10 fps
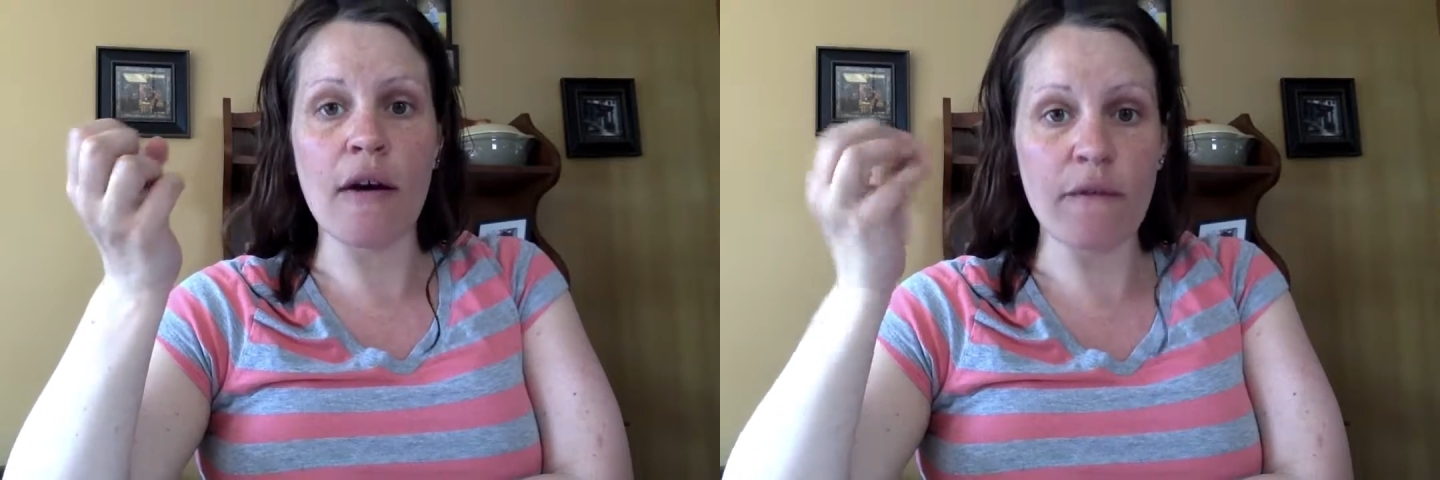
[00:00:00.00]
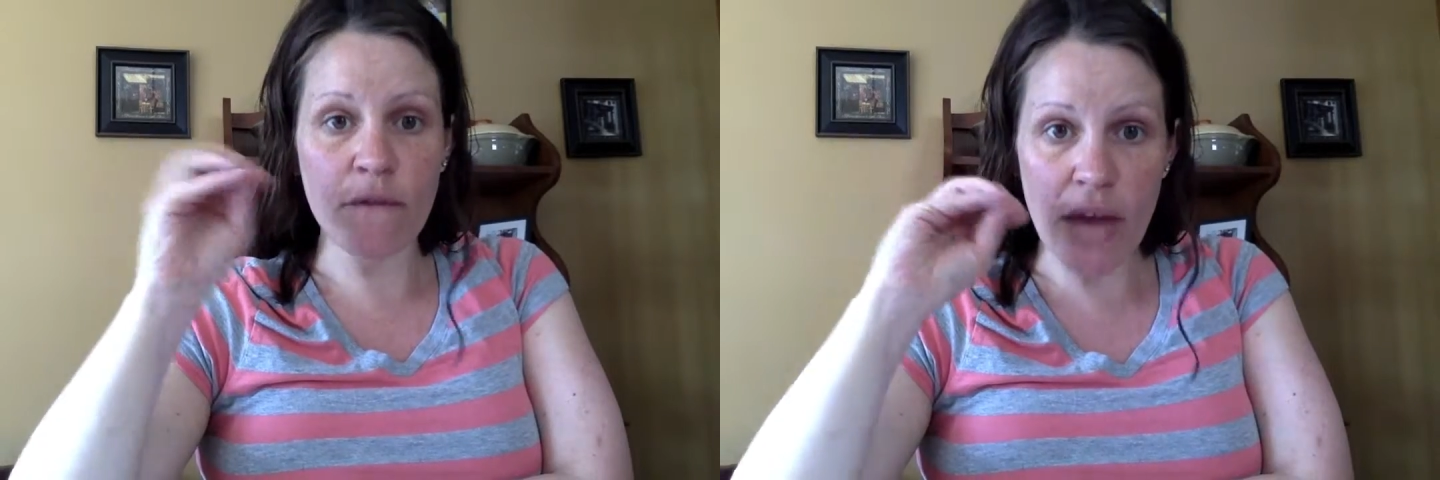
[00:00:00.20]

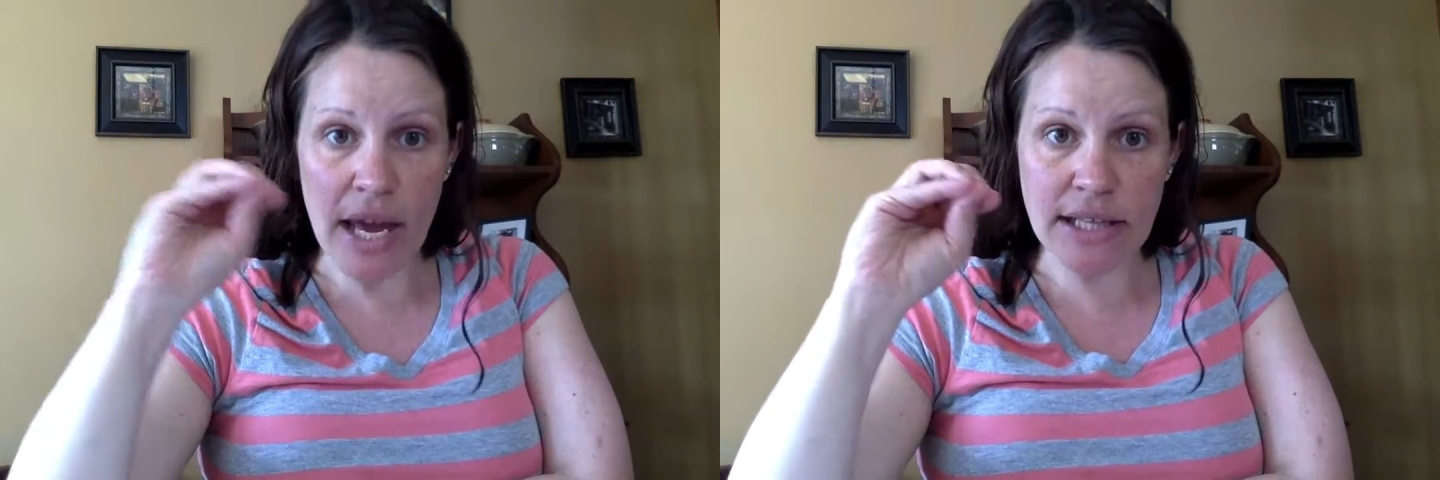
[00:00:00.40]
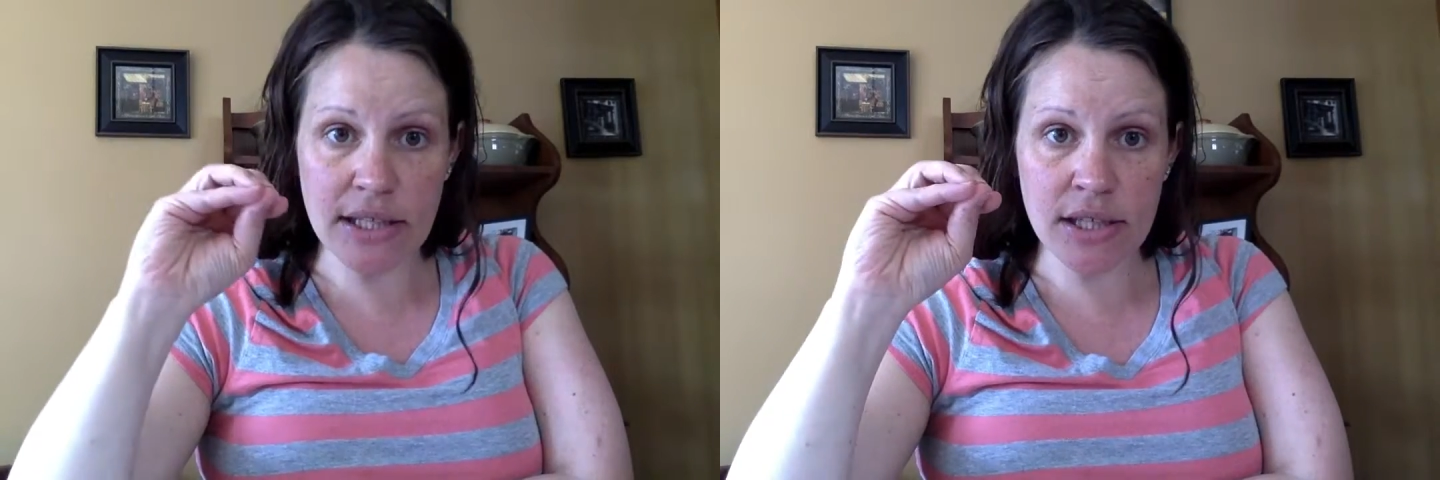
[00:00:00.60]
a
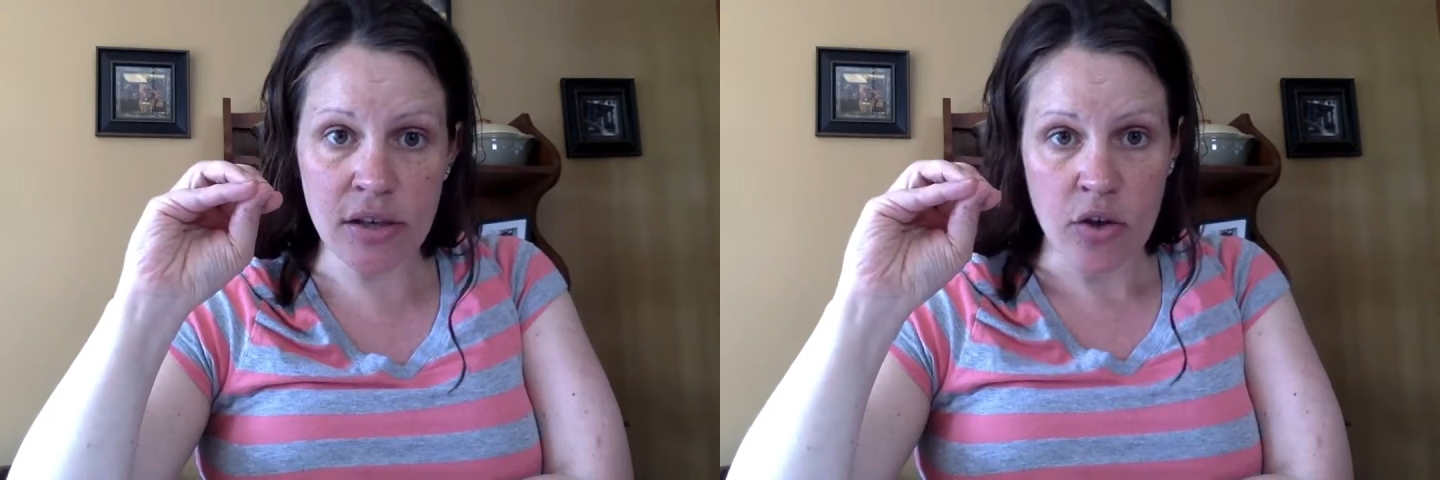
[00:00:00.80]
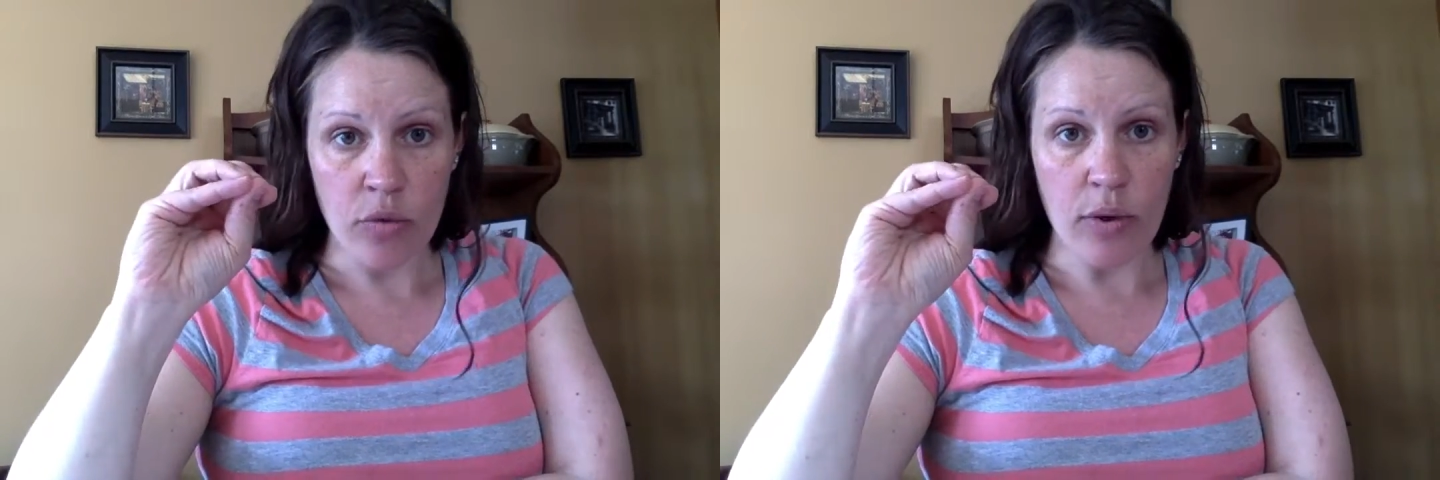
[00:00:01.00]
fix,
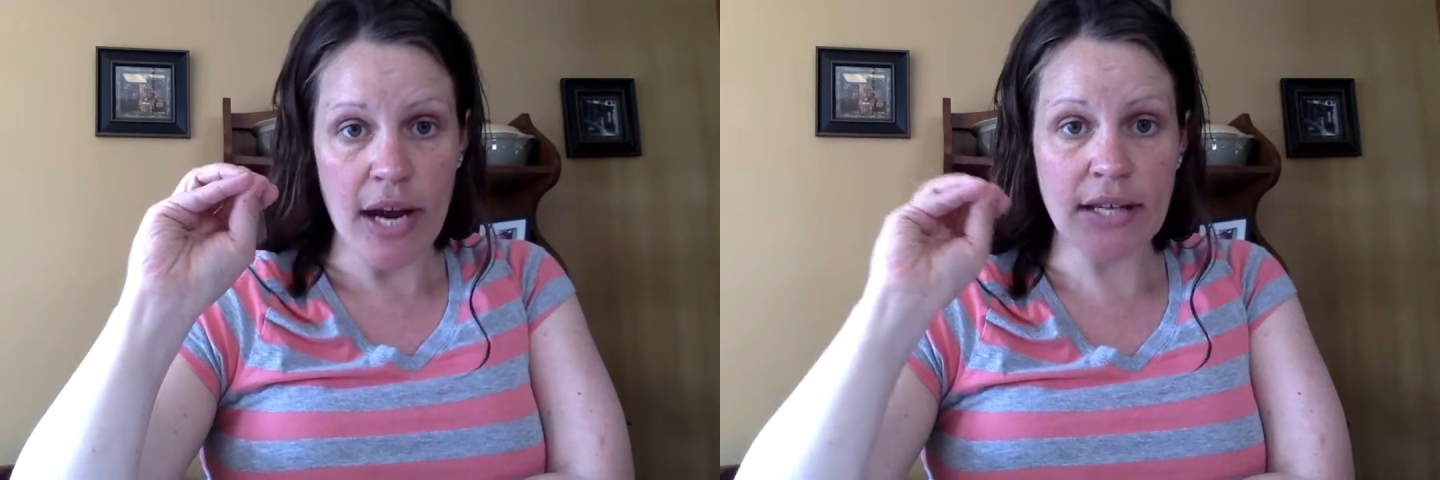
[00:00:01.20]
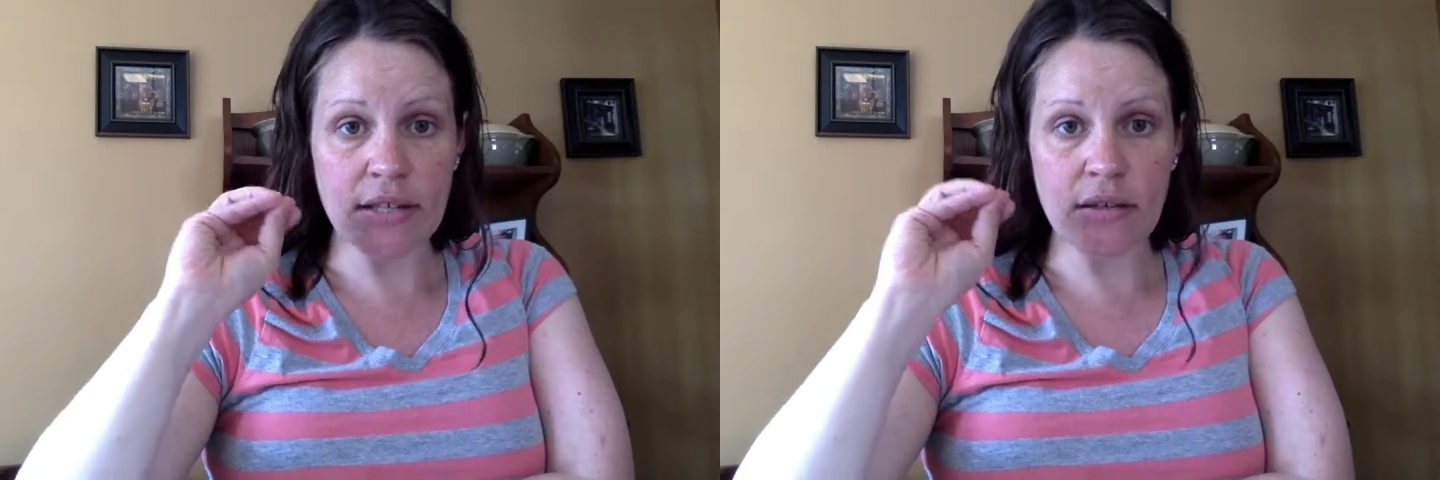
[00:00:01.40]

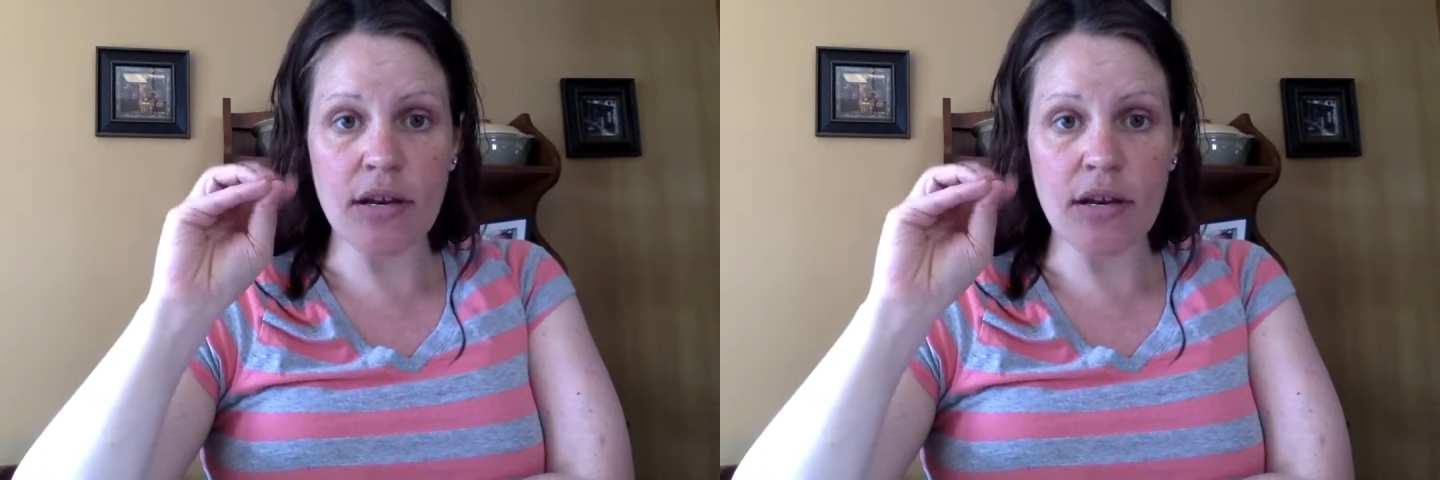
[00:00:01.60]
right?